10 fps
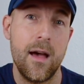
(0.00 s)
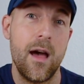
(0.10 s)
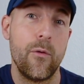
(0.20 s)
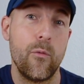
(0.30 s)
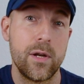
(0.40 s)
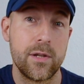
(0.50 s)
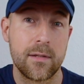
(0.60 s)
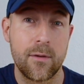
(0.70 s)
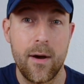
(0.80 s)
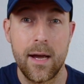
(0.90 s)
and which is
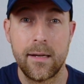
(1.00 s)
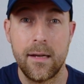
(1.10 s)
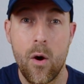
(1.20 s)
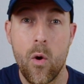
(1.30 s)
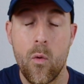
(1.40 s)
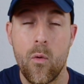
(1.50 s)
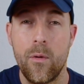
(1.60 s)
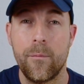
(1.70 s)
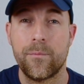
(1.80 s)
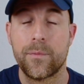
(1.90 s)
quite low
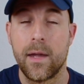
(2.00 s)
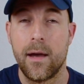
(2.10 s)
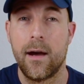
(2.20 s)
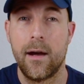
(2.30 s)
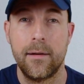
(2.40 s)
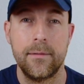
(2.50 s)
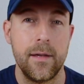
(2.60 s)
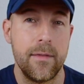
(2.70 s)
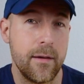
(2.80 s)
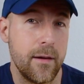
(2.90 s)

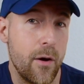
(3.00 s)
in the